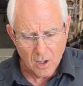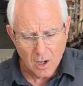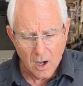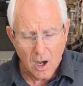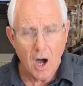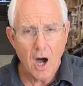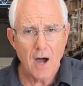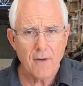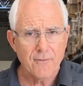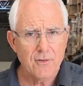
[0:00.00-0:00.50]

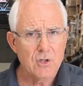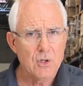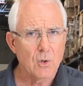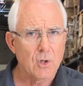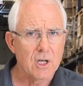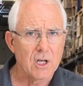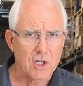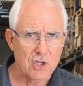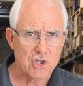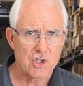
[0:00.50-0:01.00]
Often you can
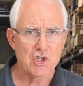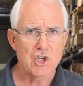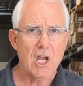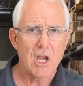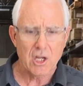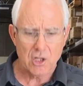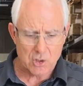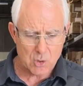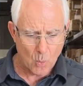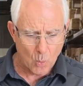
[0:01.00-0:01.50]

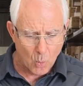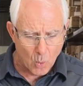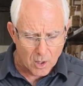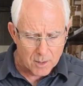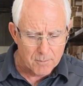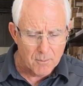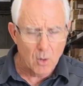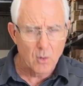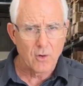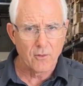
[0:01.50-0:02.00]
exchange one
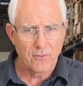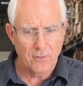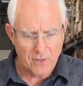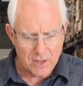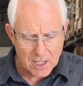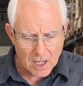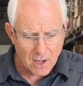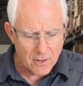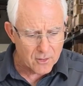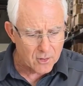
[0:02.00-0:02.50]
motor for the
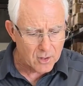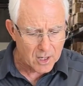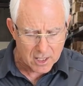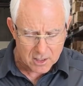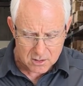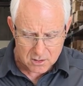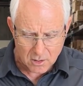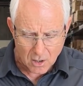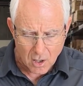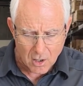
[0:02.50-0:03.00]
other as
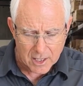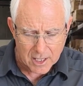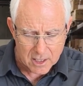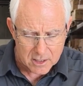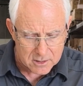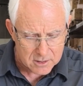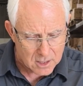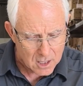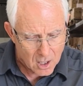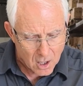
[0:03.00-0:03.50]
long
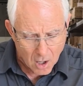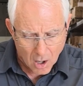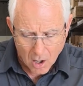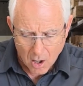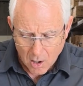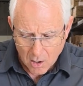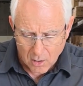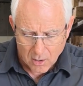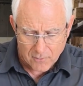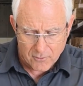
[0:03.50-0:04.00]
as
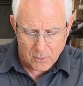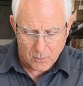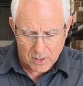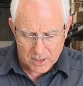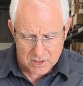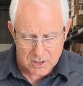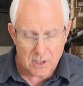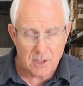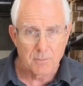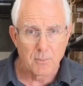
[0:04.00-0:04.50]
all of the rest
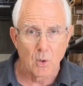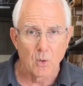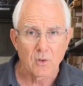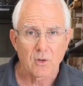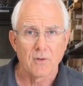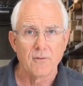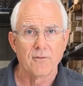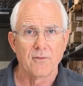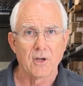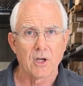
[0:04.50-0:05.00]
of the bolt
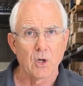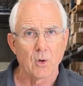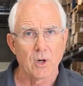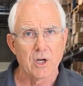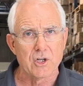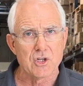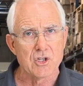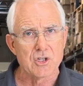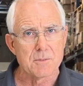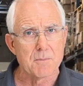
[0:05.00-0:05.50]

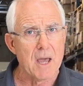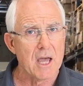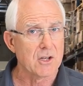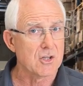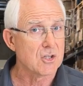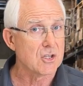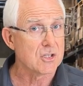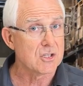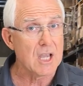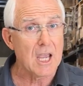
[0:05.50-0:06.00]
configurations match
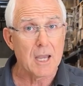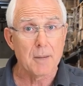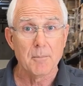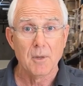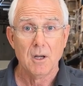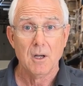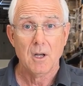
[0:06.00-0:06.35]
the same.